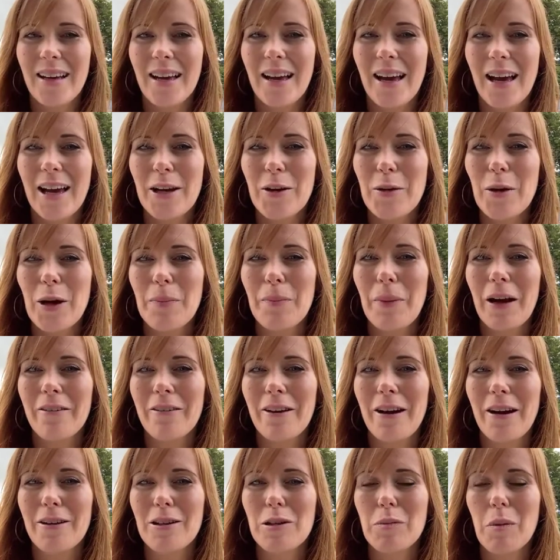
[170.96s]
A quick
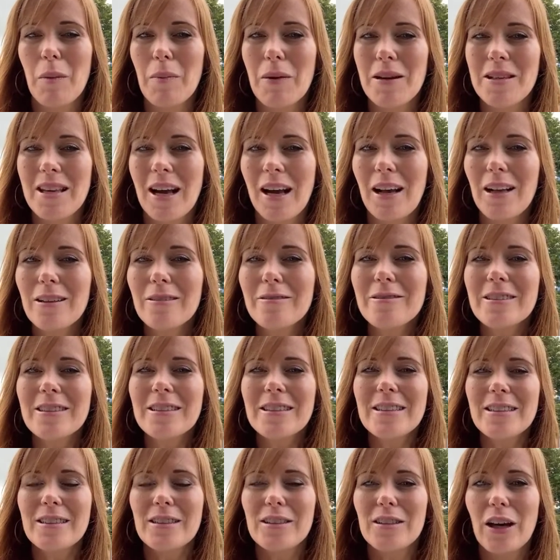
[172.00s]
background about myself.
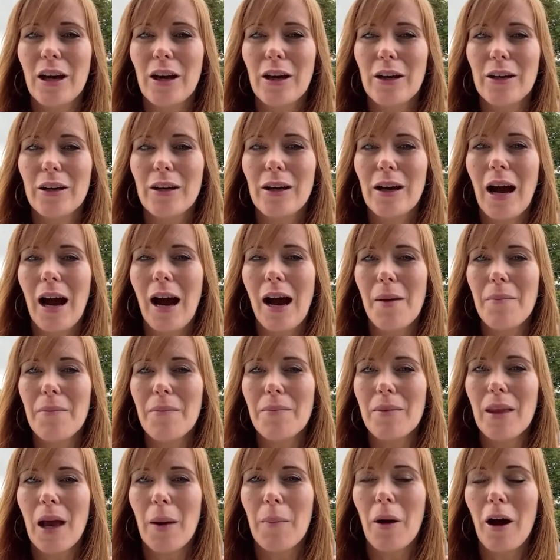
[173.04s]
So
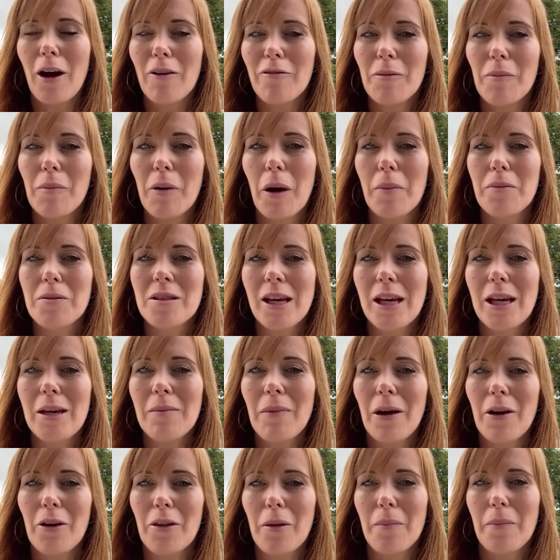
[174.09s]
apart from property,
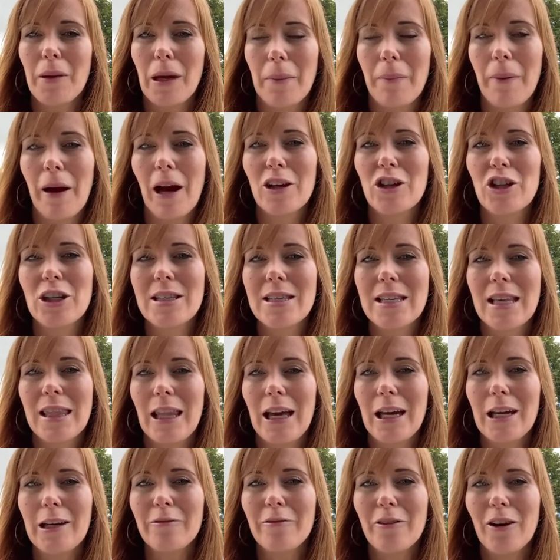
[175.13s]
my other big passions in
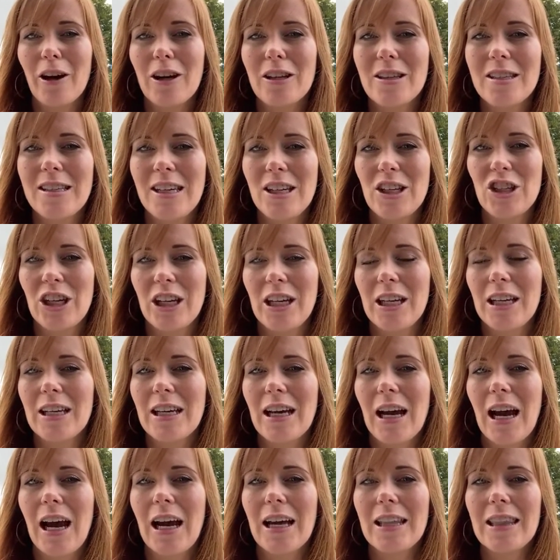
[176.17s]
life are teaching
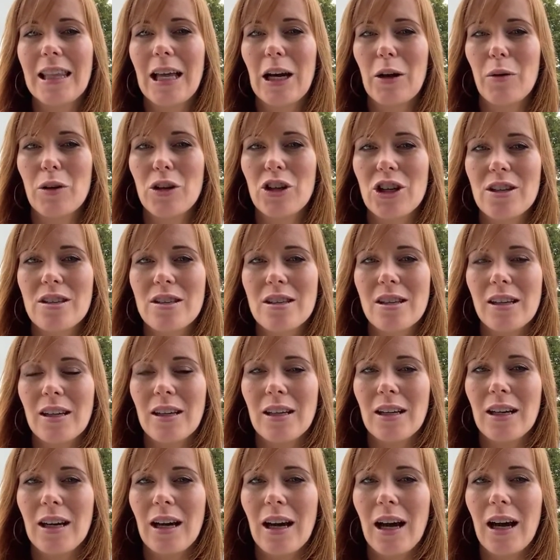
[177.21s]
and languages,
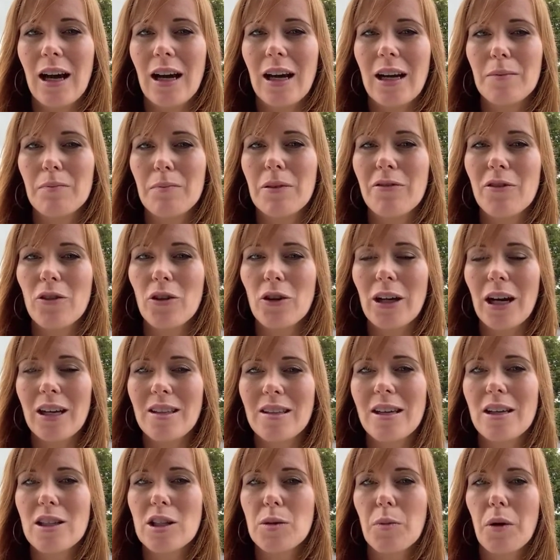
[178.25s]
and before
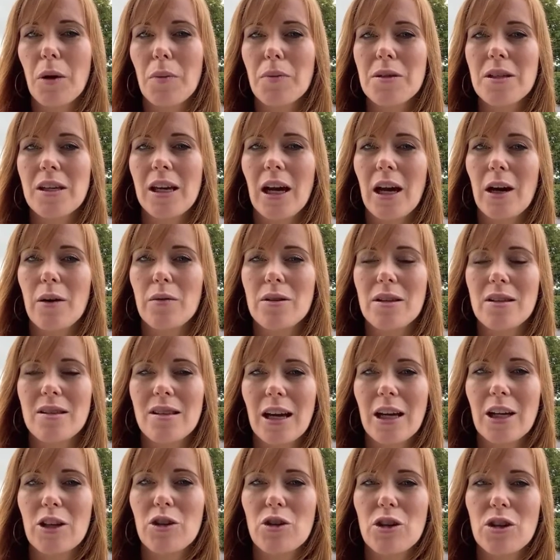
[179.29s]
getting into property I was a
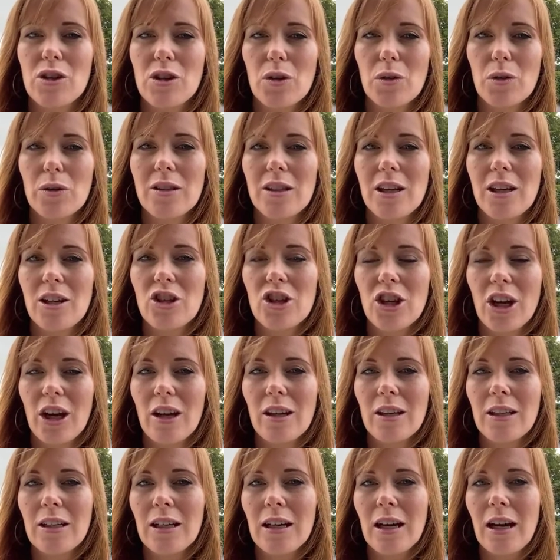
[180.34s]
secondary school teacher.
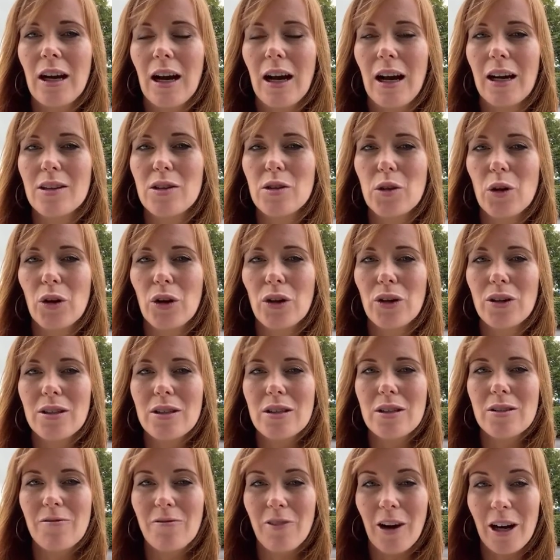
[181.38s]
I taught
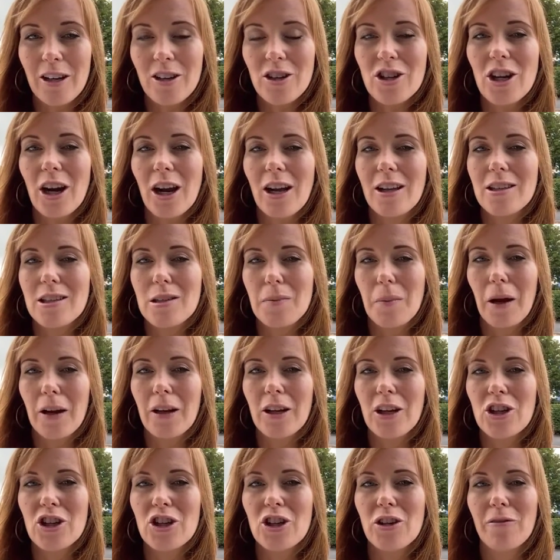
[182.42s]
French and
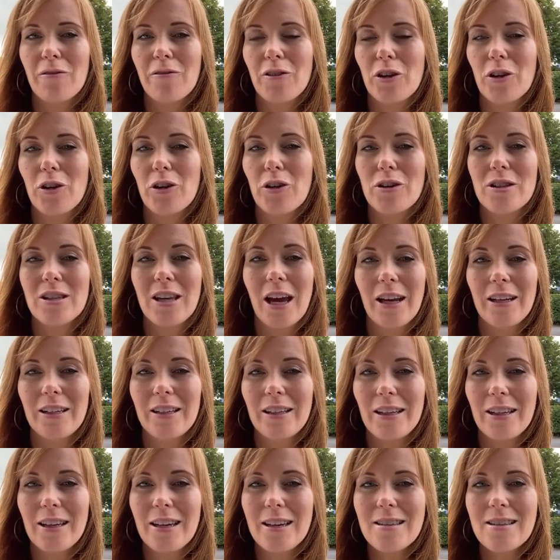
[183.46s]
Spanish for 10
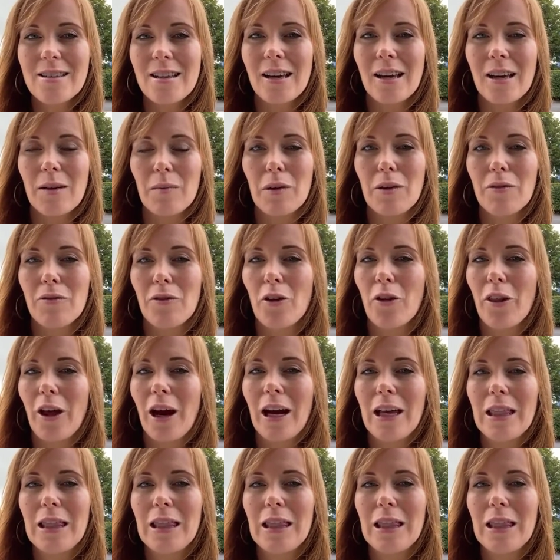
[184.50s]
years. Before that I